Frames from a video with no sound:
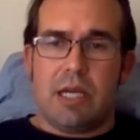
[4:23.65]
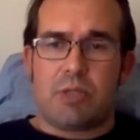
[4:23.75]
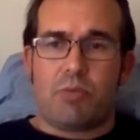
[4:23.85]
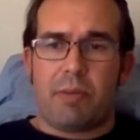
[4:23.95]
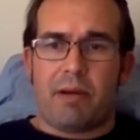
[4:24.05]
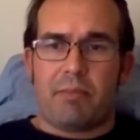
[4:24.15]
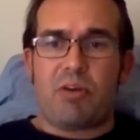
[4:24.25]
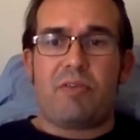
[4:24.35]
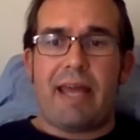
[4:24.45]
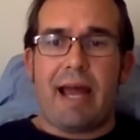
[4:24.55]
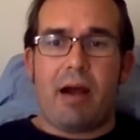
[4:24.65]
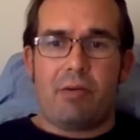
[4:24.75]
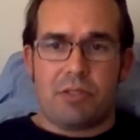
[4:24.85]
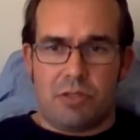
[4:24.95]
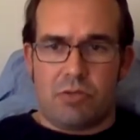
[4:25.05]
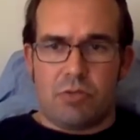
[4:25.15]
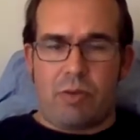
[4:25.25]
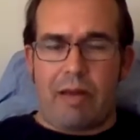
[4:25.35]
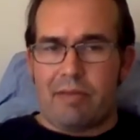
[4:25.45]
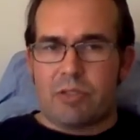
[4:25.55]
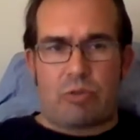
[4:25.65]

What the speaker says: it's more about improving how it's used rather than